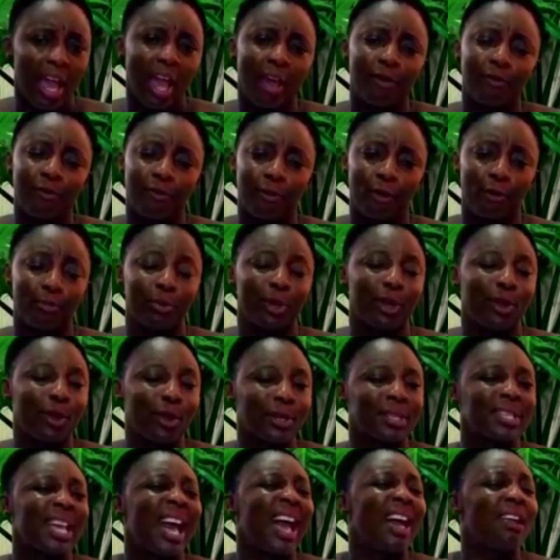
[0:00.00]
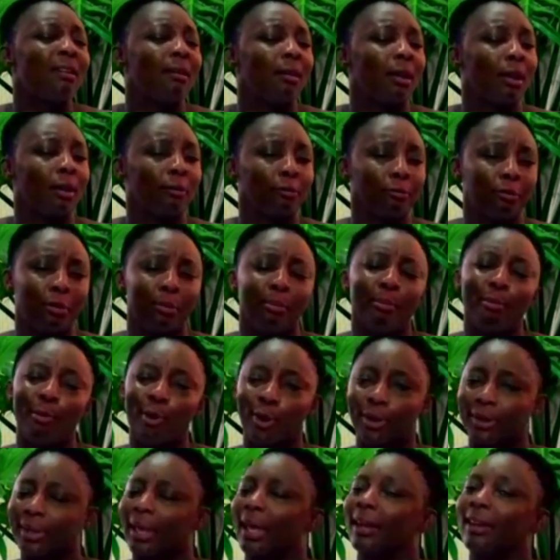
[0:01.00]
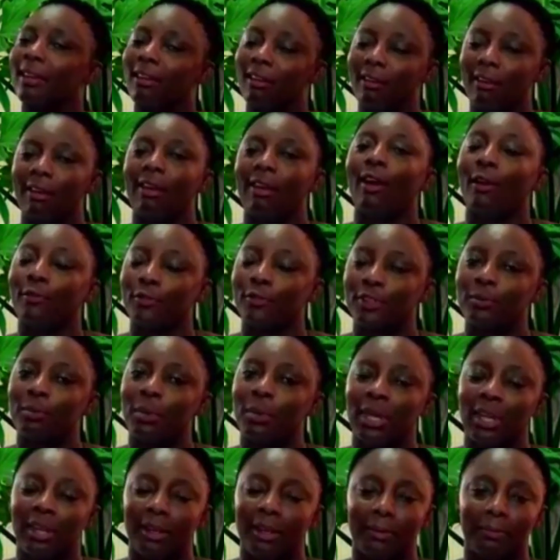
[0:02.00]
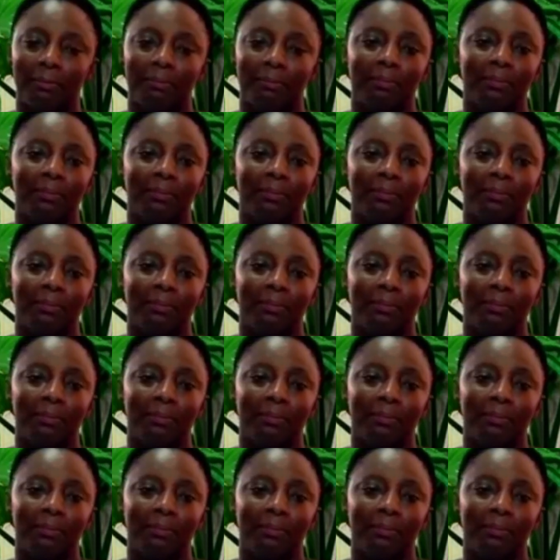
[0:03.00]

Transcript: I felt because I love him more than he loved me.